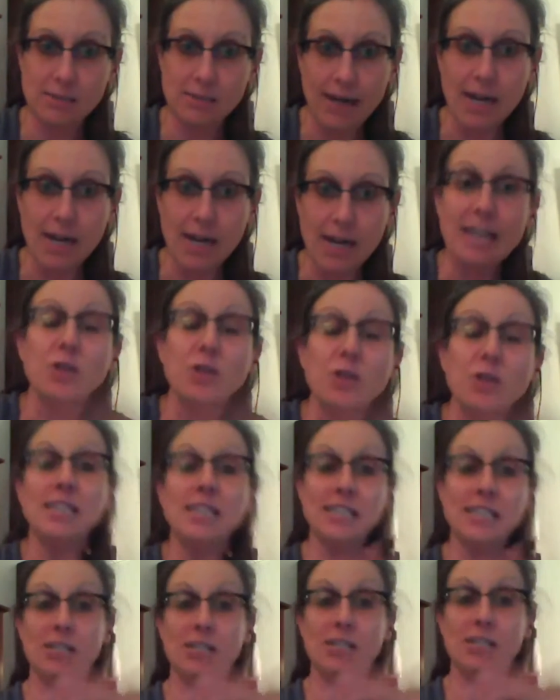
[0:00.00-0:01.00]
right? And so
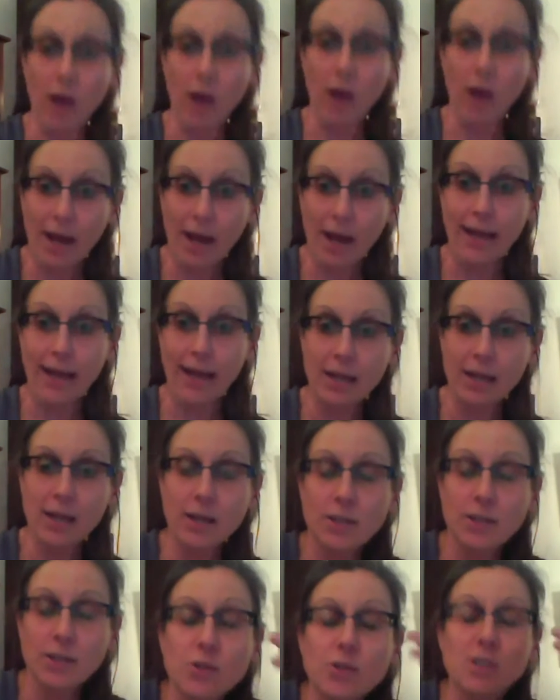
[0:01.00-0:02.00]
this is why
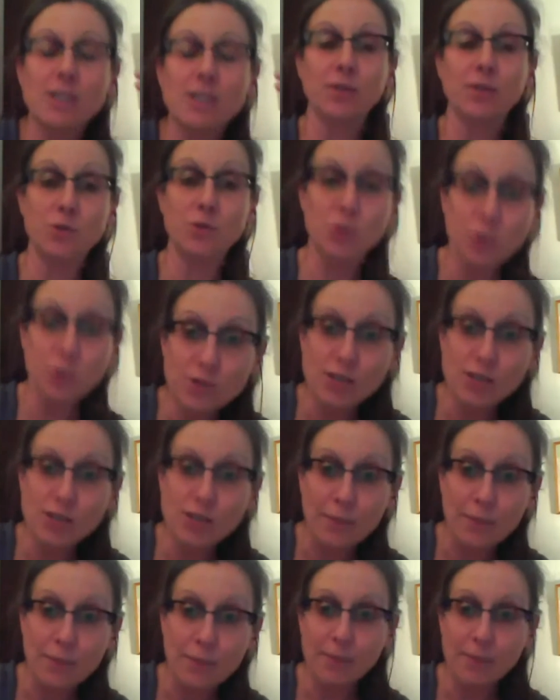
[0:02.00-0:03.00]
you still do
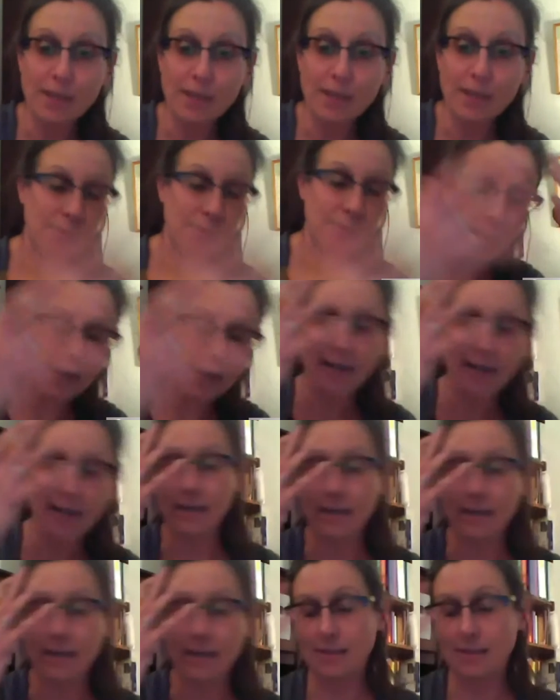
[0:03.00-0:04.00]
something, because the mind
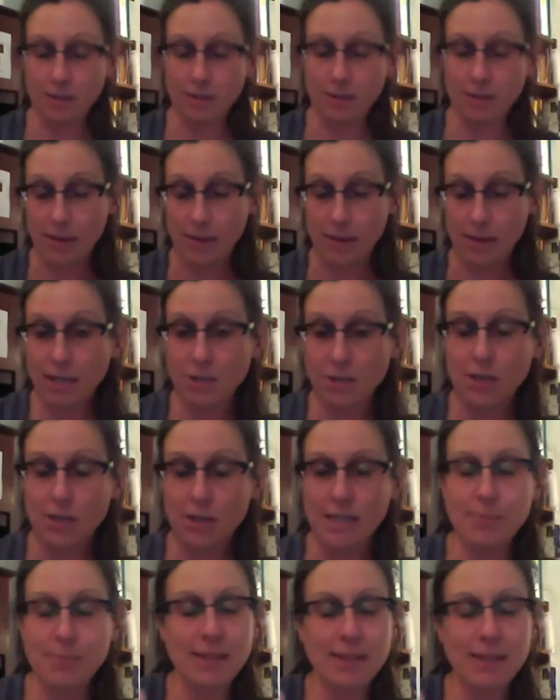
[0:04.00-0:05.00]
can do
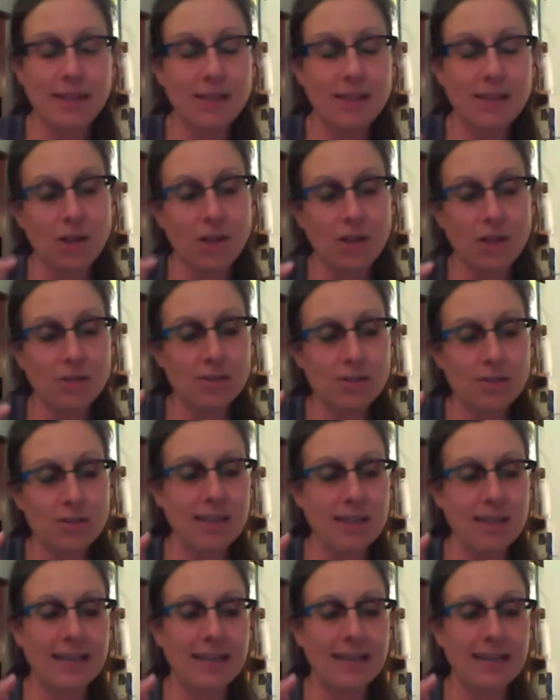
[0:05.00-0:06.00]
things. But then there's also this
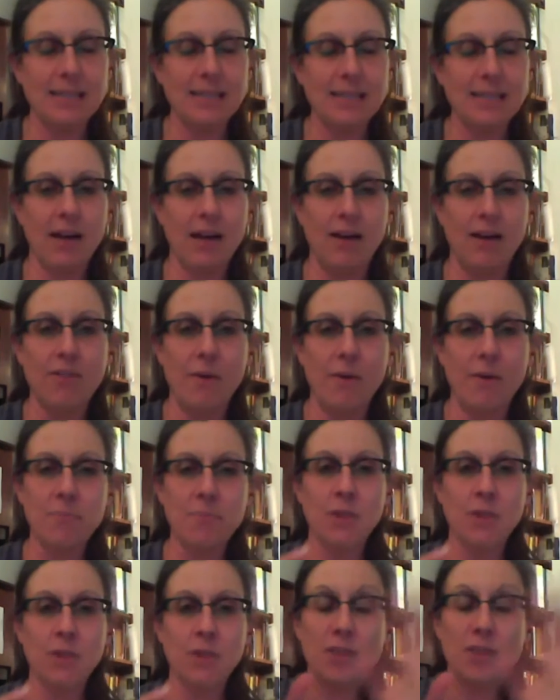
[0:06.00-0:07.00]
idea of
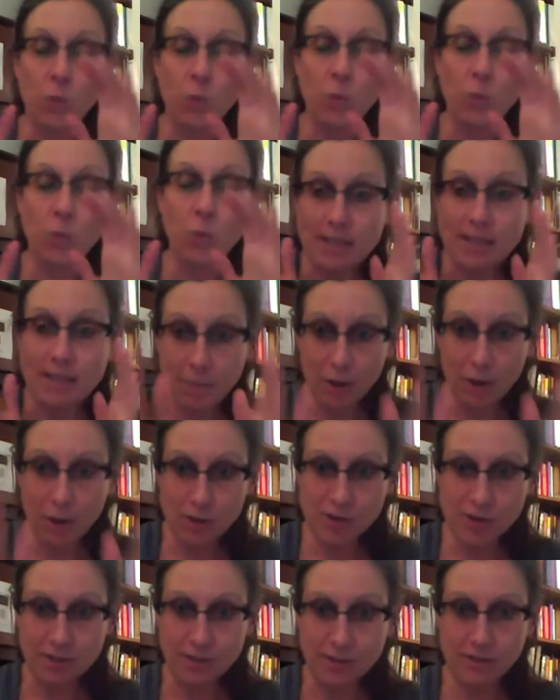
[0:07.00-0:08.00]
there was a
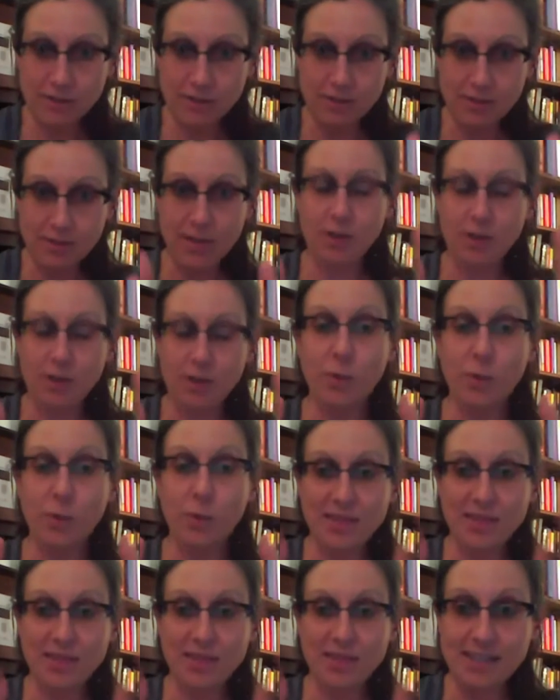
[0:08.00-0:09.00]
person
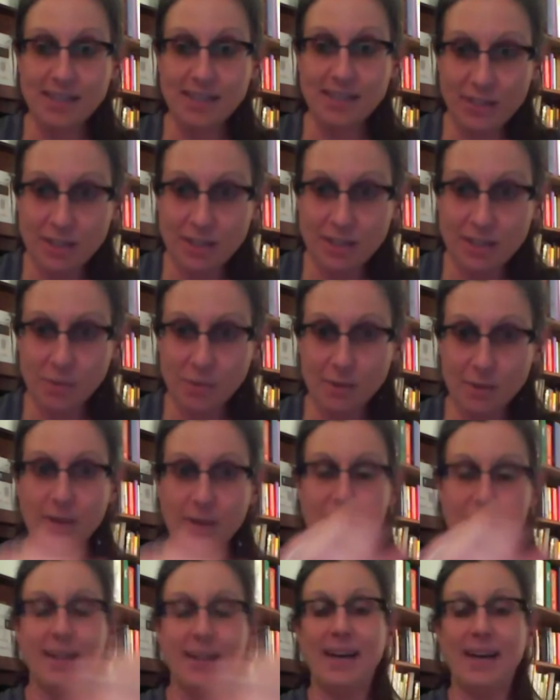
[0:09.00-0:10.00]
with this
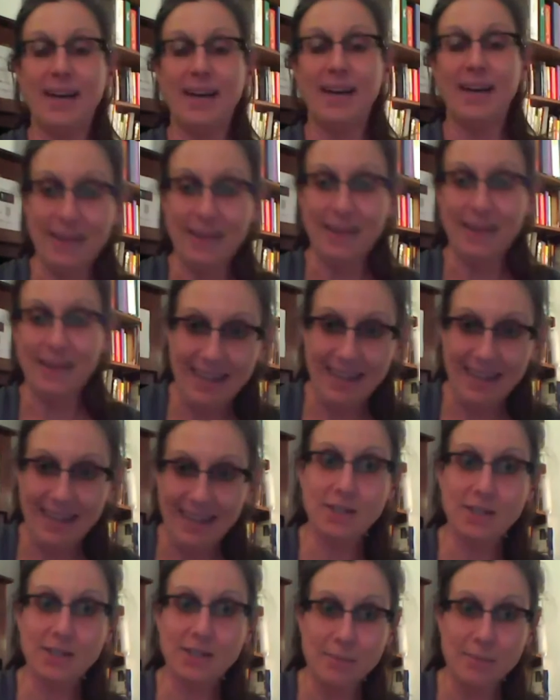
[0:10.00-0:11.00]
individual applying
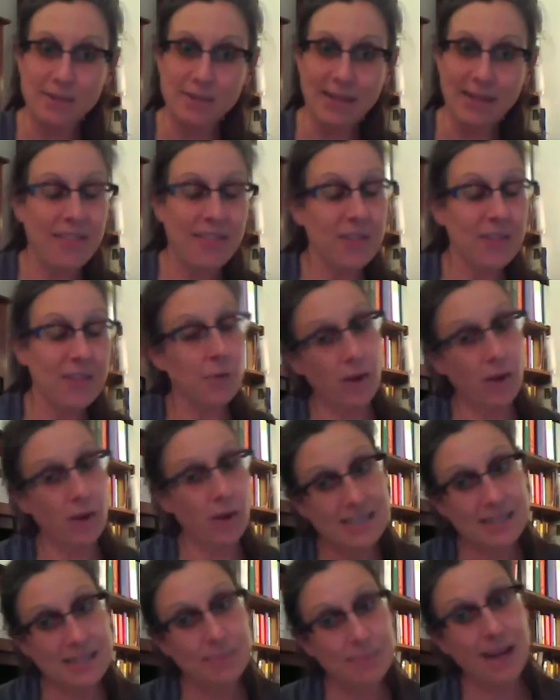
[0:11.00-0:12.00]
the treatment, and there
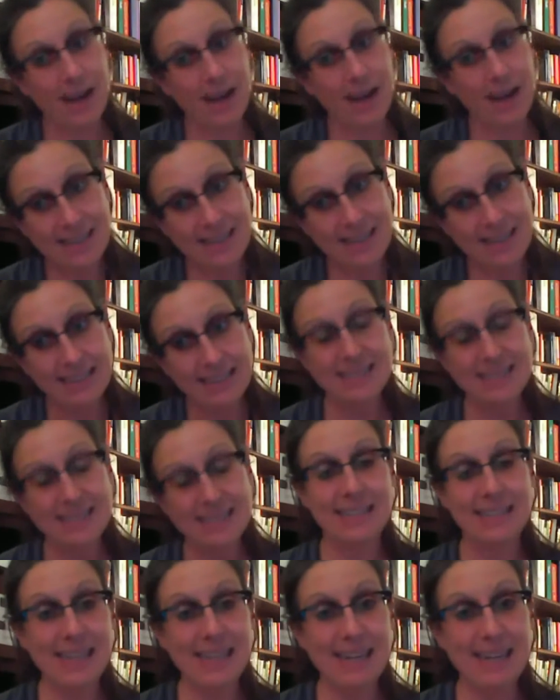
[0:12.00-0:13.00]
was some contact to
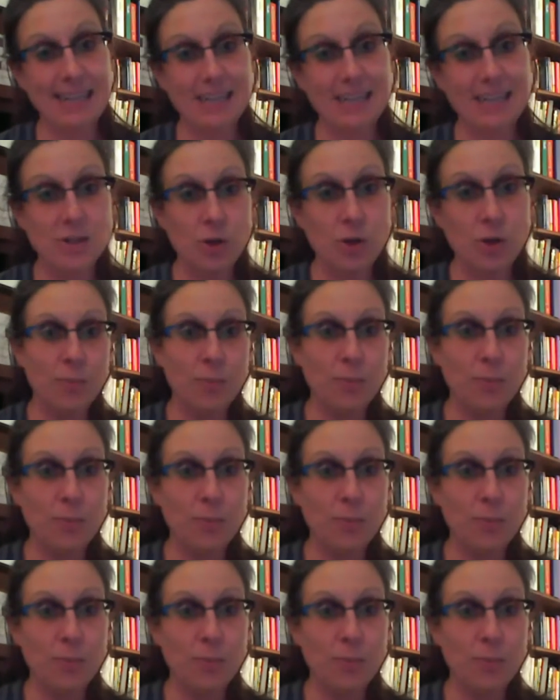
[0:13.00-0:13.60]
skin, and so